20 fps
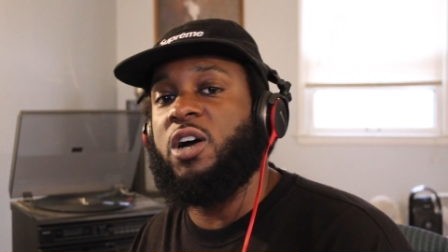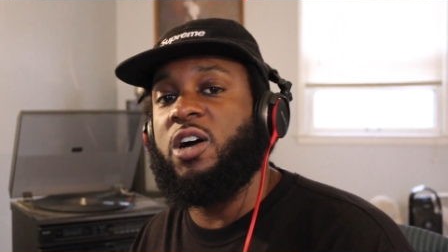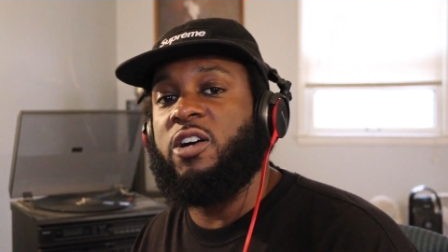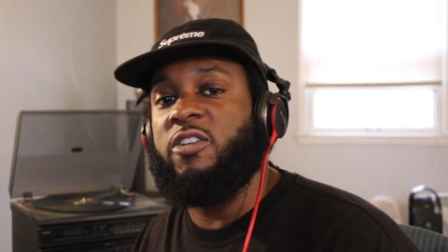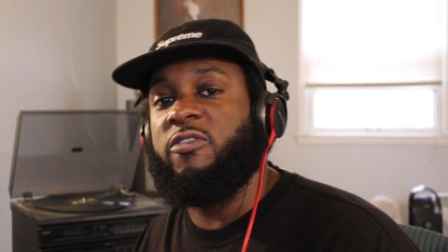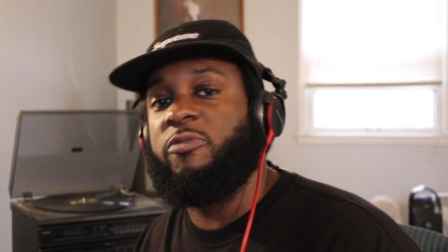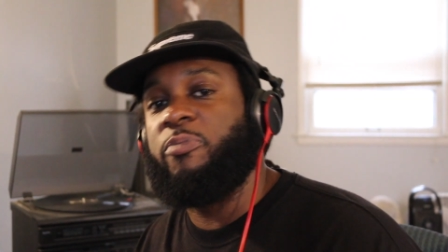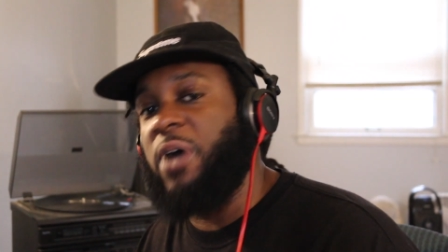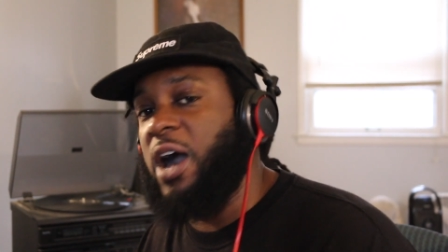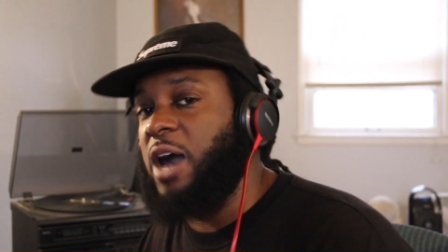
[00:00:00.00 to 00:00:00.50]

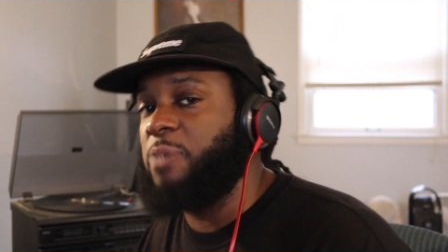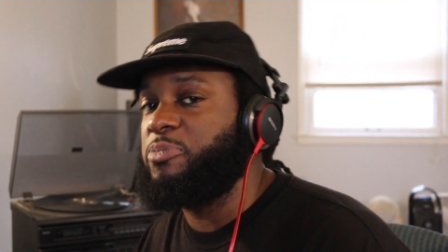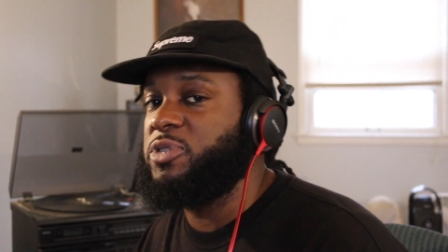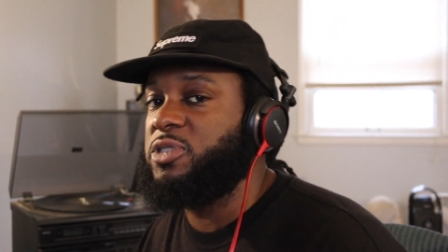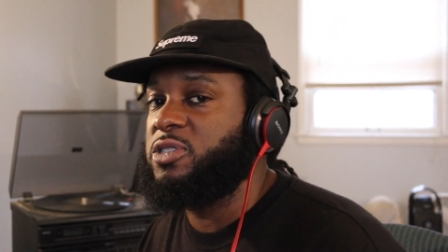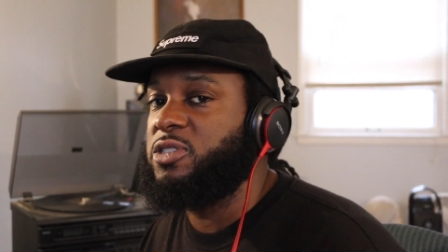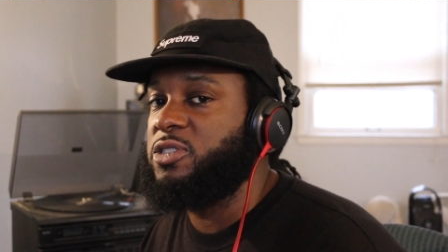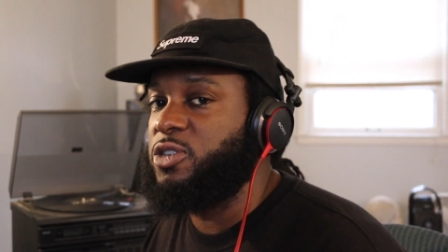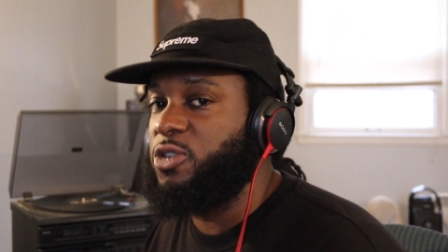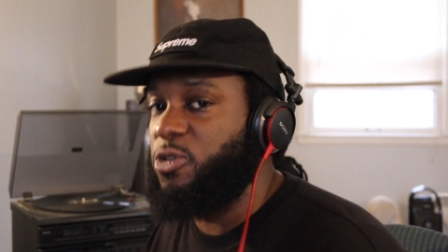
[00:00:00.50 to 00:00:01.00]
of
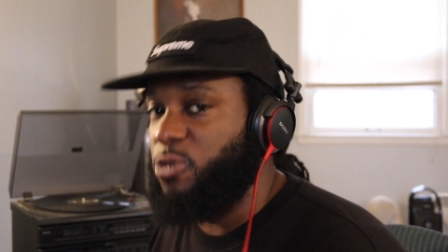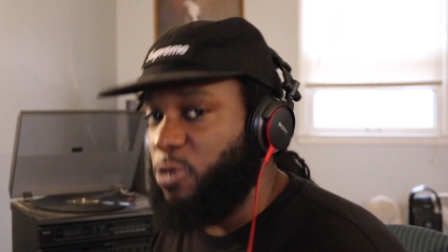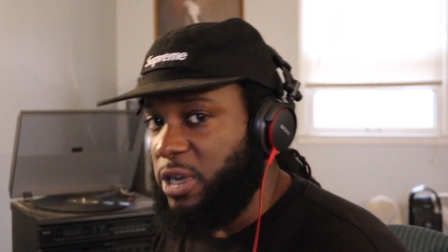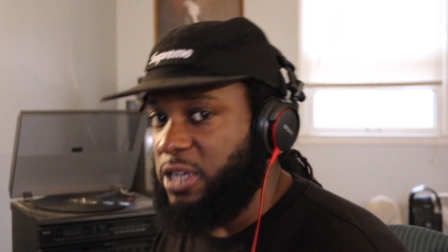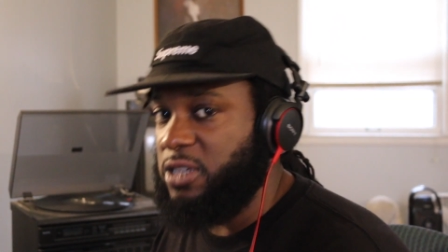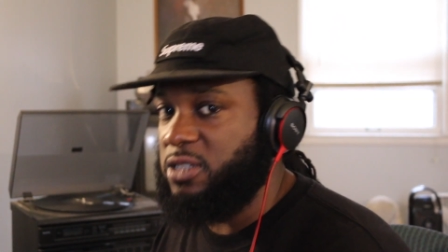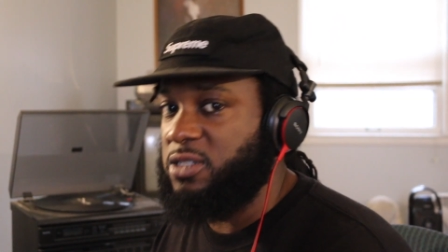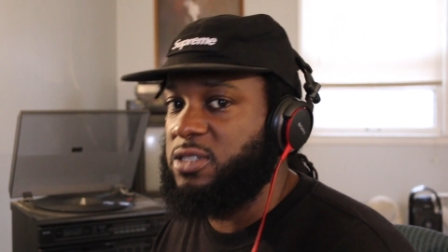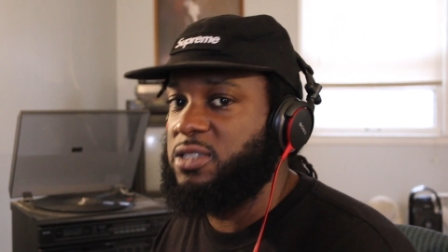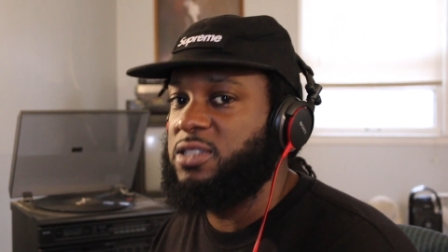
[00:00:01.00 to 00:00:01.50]
Papa's
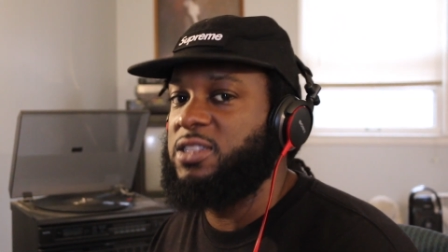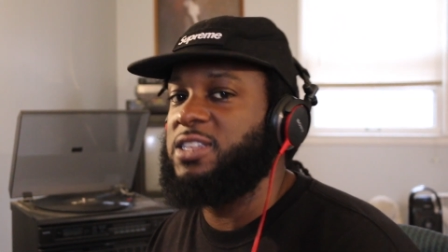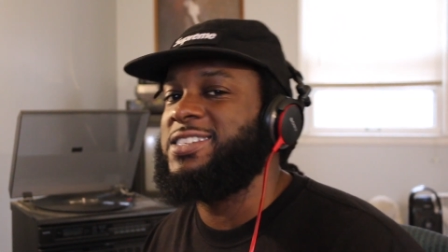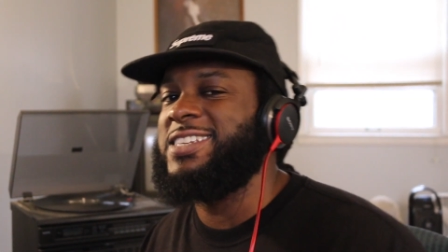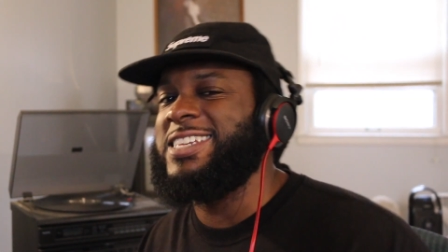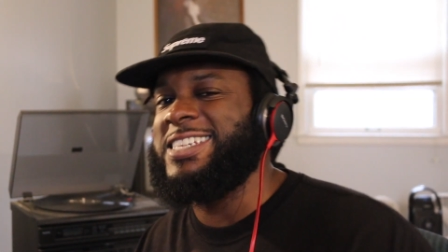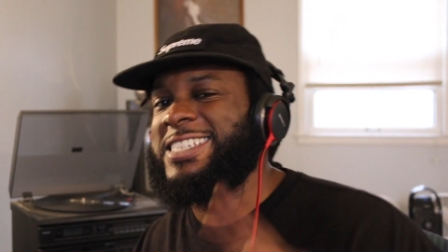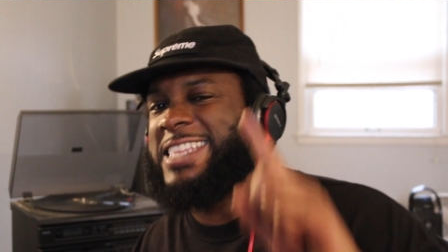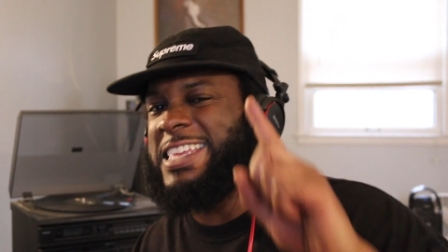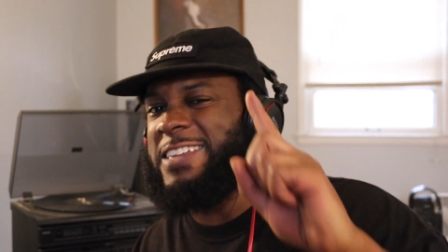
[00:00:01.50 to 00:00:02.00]
Crates.
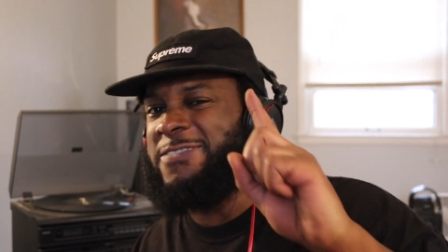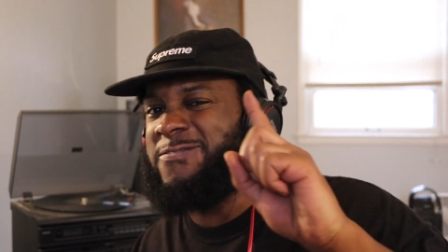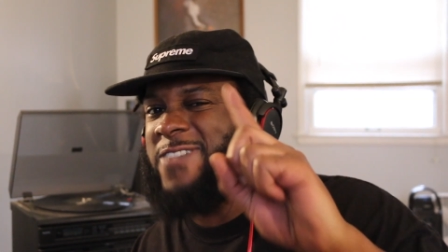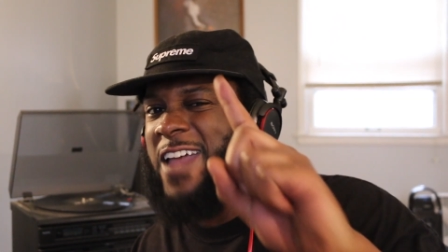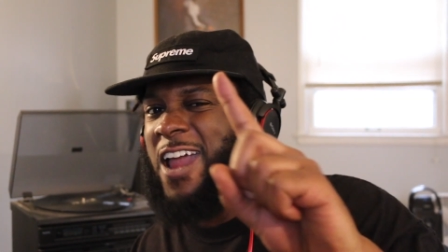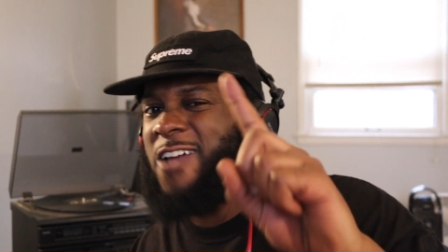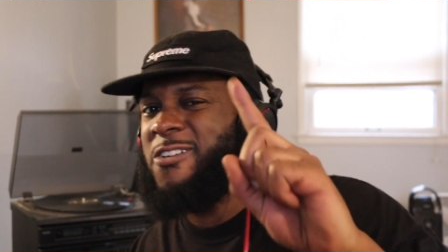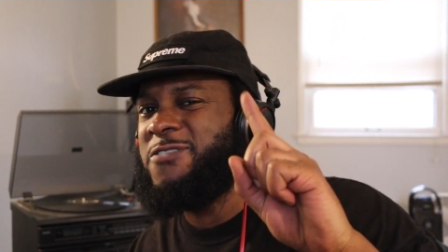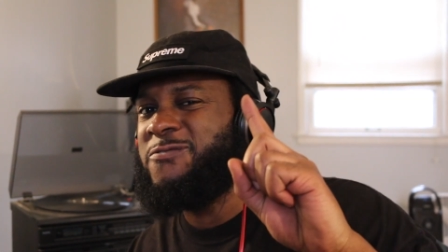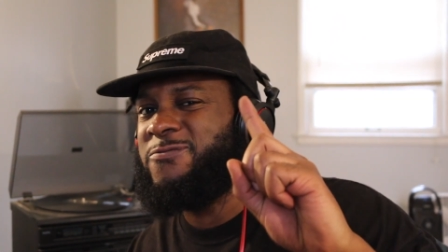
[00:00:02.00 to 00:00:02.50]
This is the
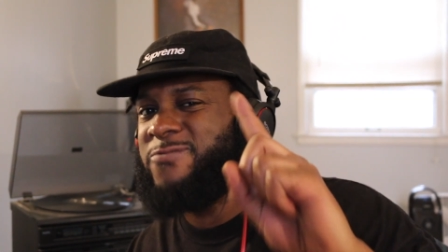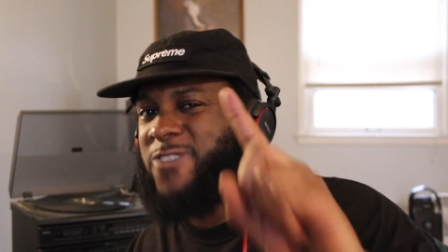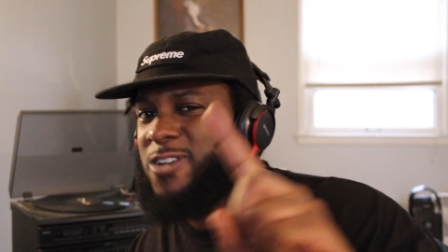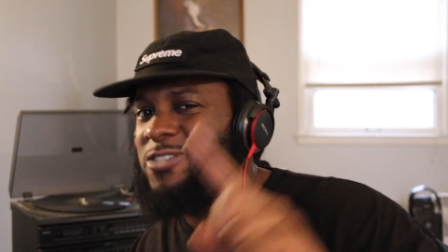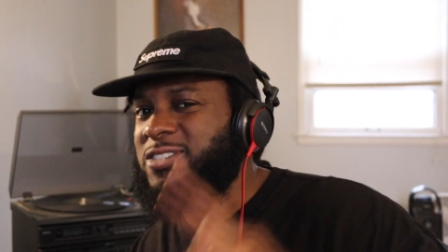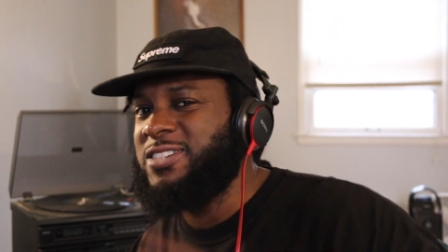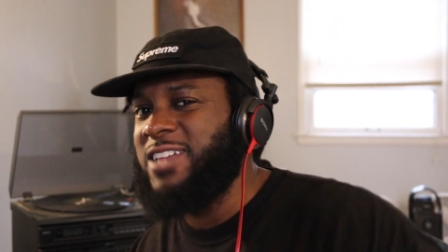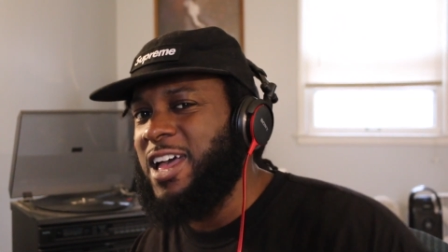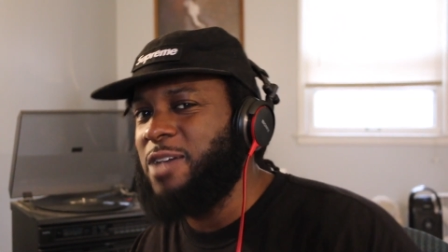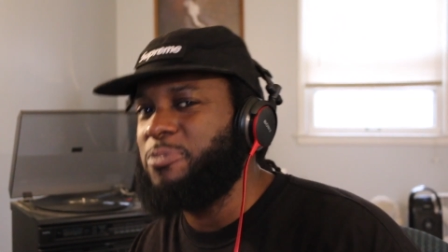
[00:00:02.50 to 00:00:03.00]
very
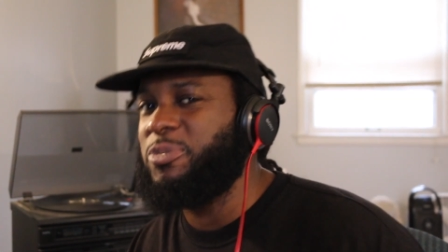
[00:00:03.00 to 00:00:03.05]
first